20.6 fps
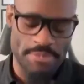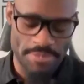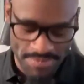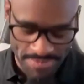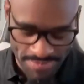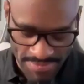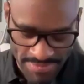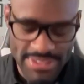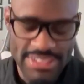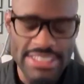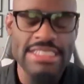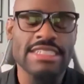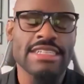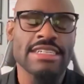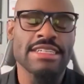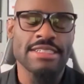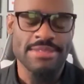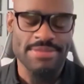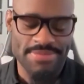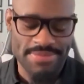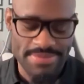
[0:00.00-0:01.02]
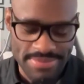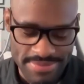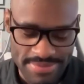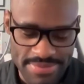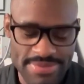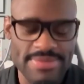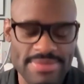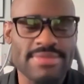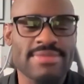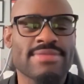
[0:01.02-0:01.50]
almost white
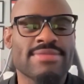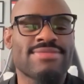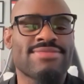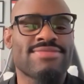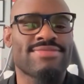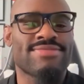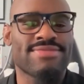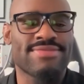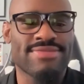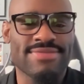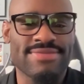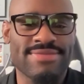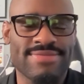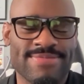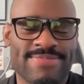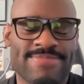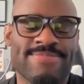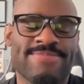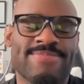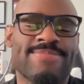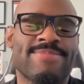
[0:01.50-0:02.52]
lying to them to a certain